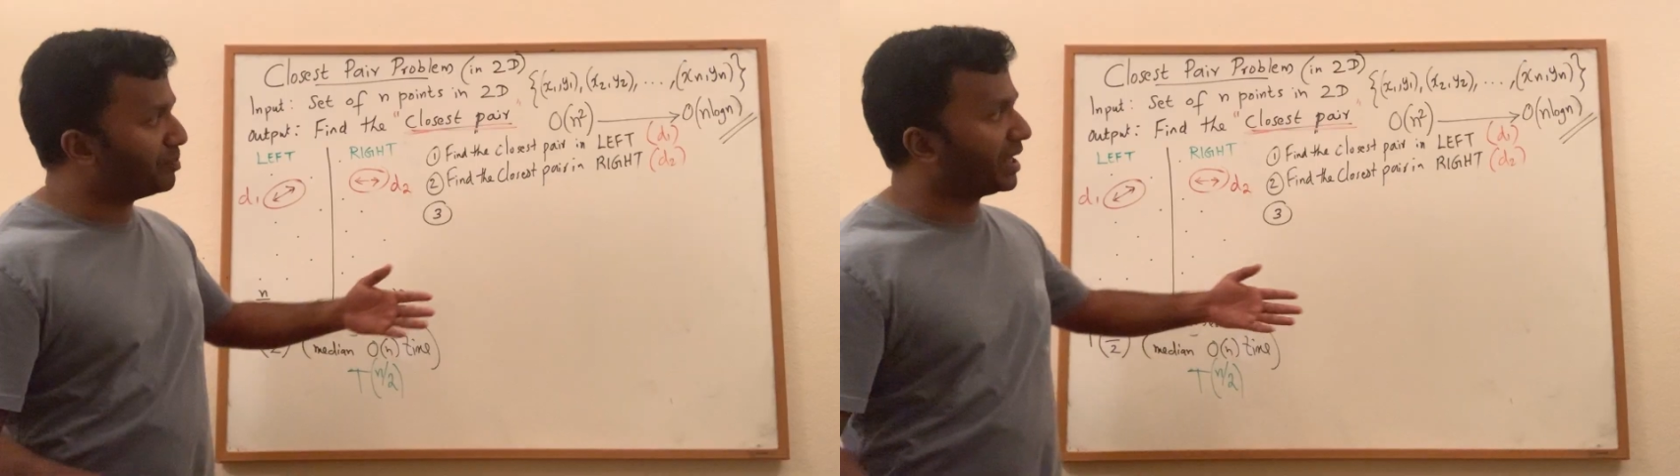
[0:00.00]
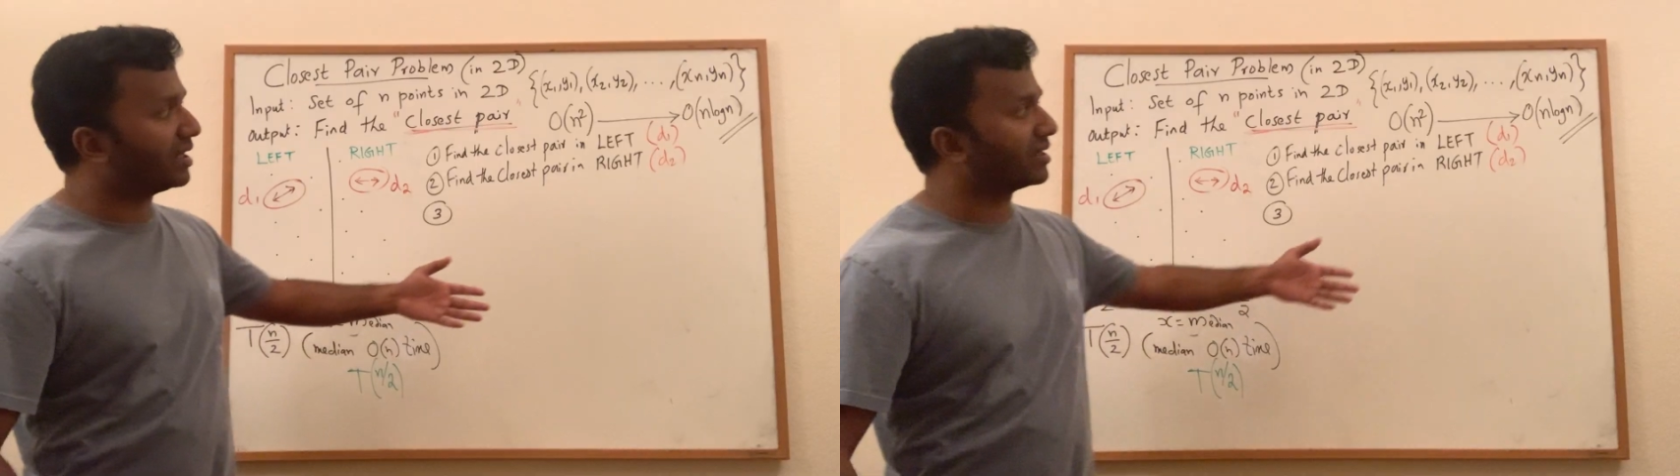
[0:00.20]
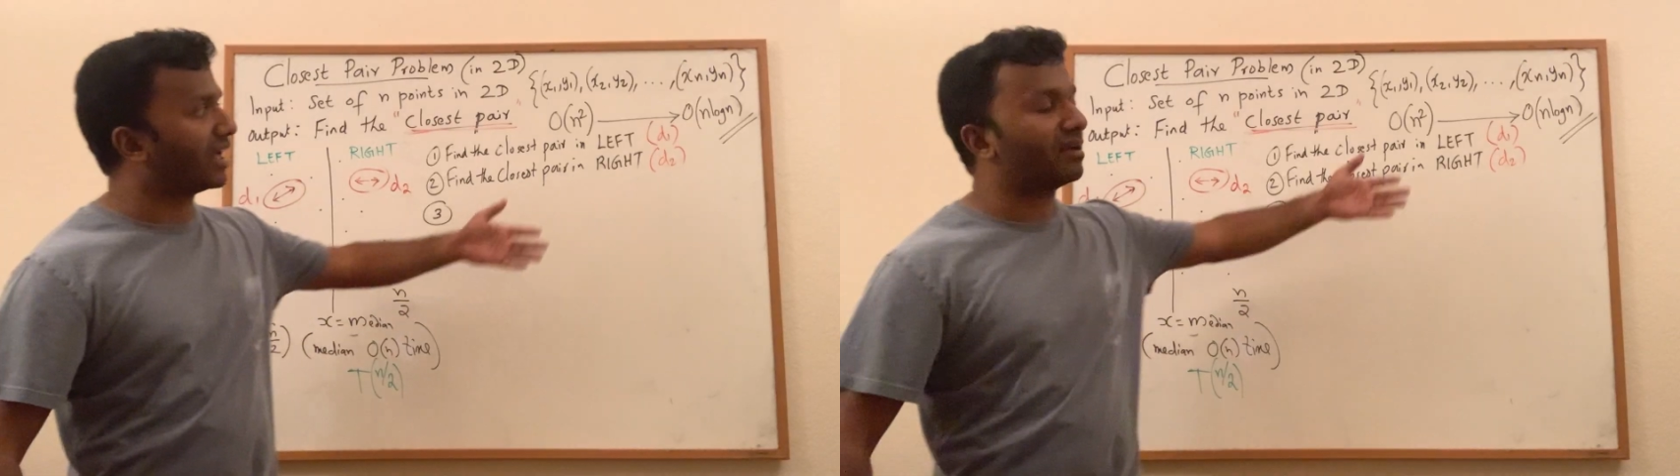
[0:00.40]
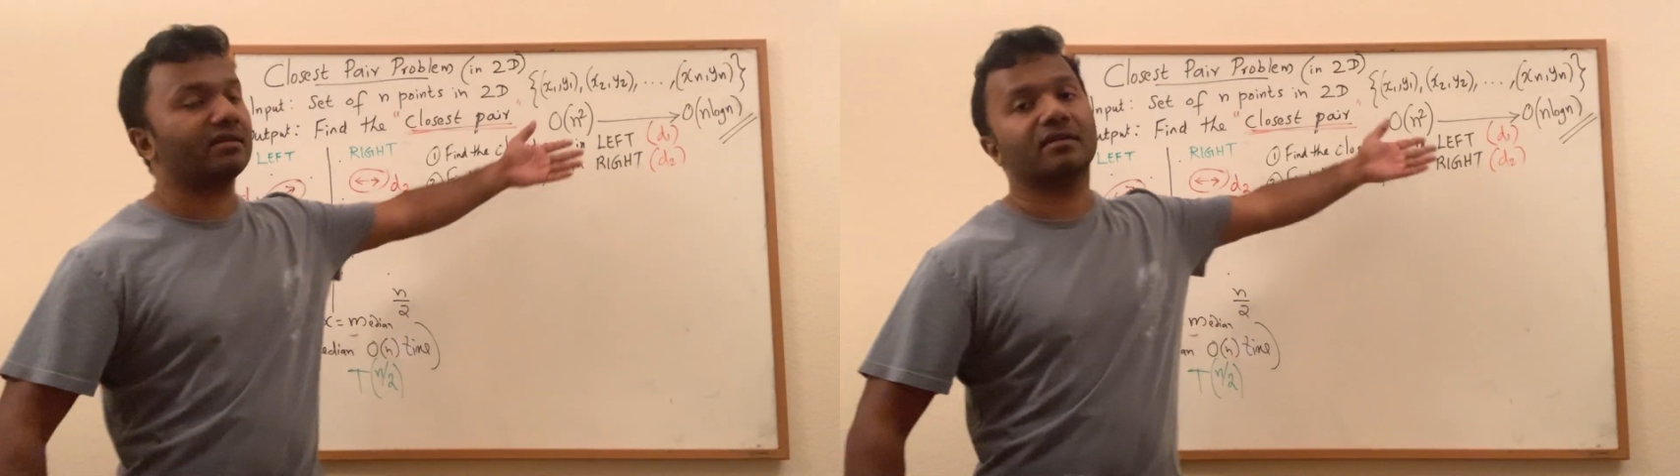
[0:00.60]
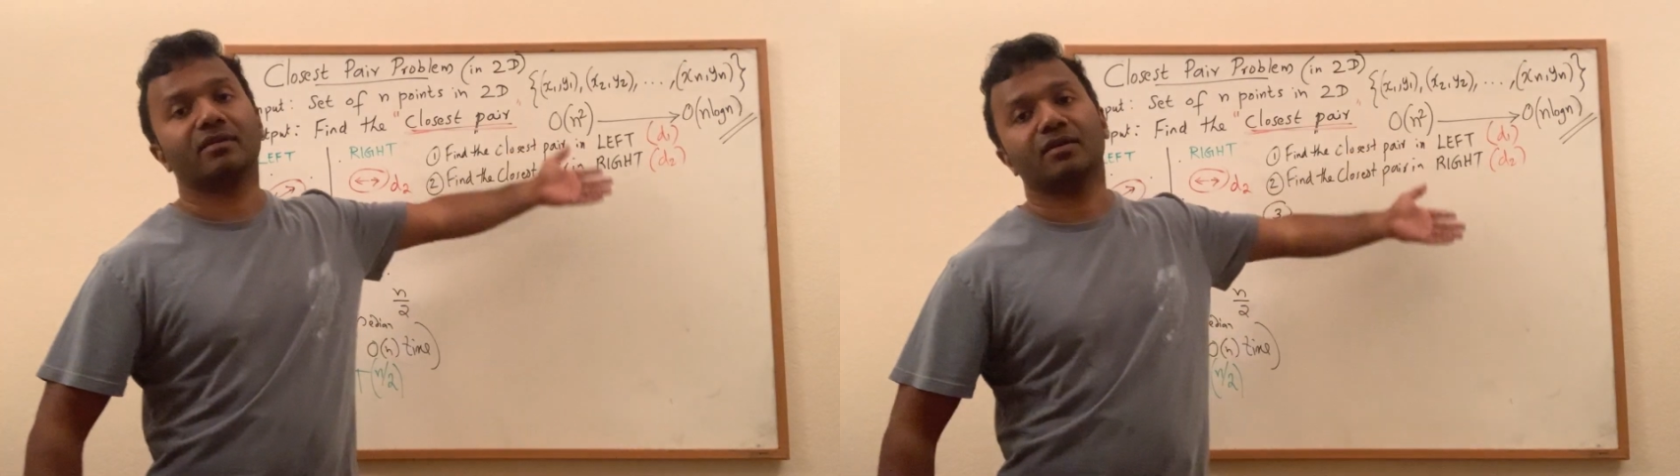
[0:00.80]
better
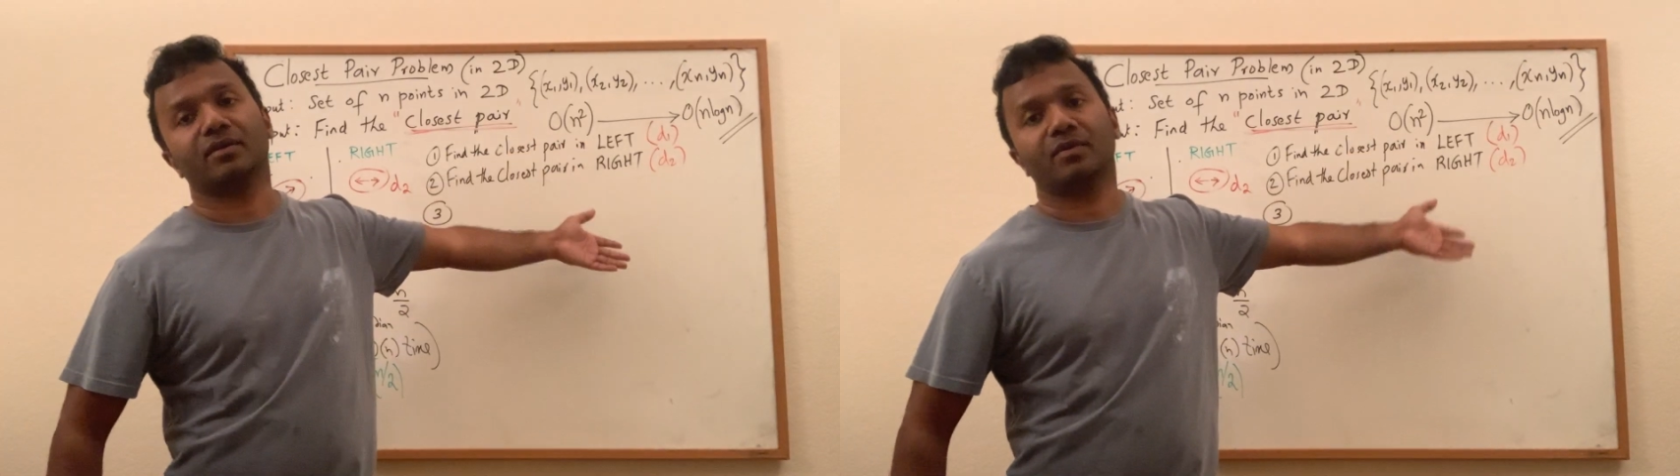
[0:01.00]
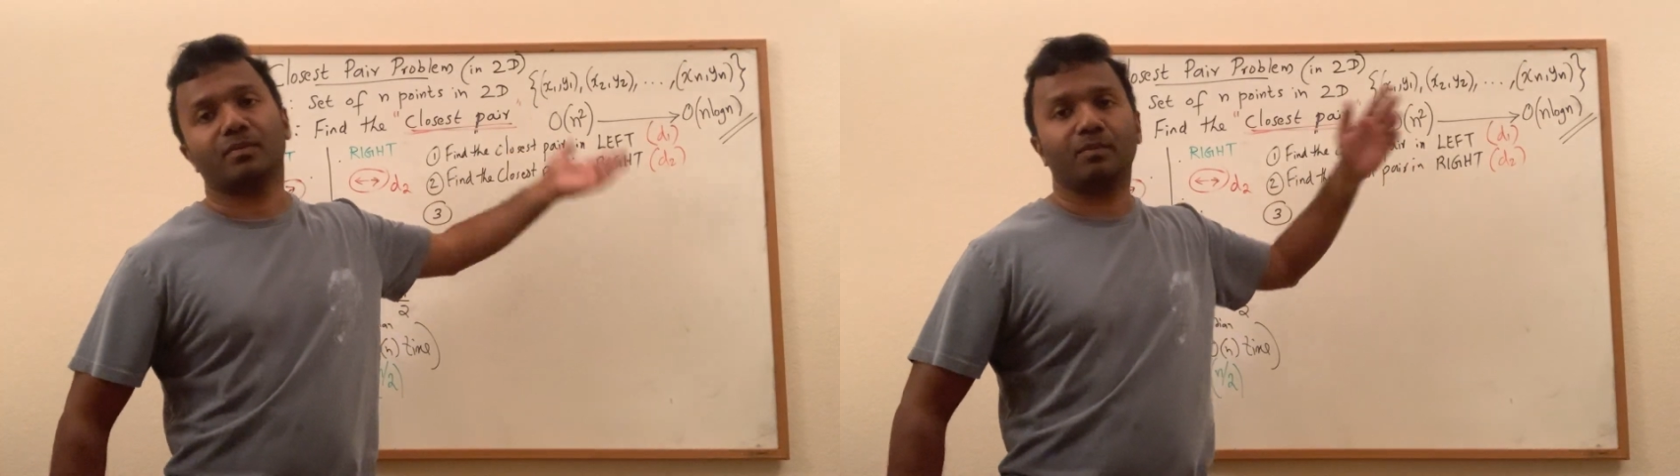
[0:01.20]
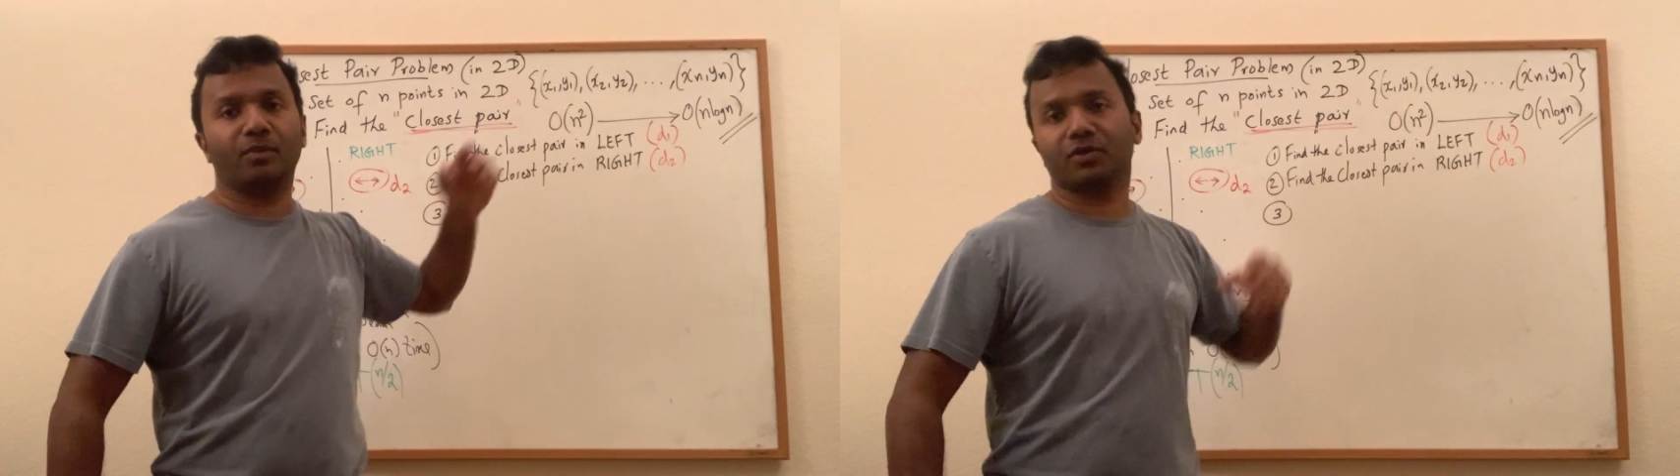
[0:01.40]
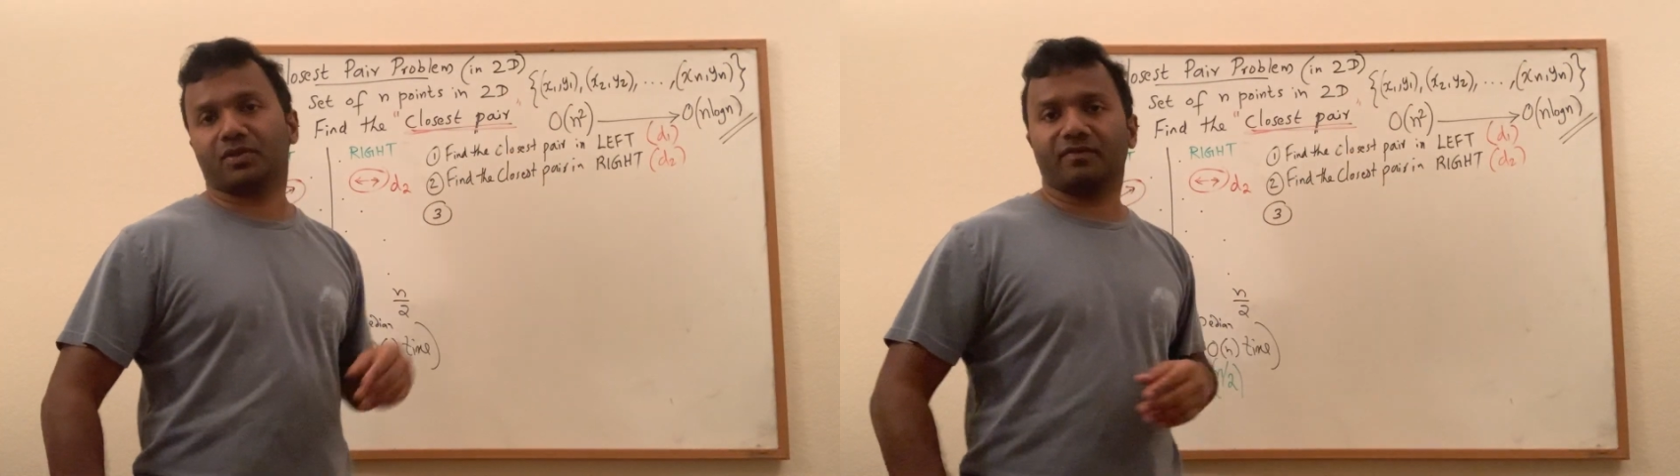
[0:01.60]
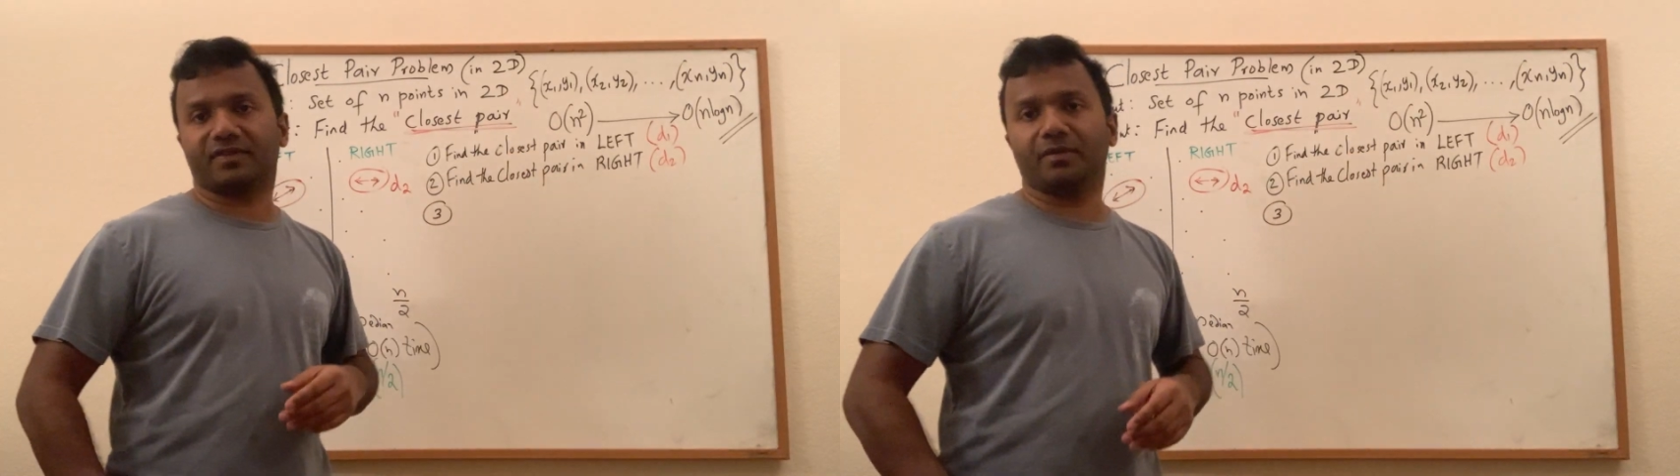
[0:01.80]
than both of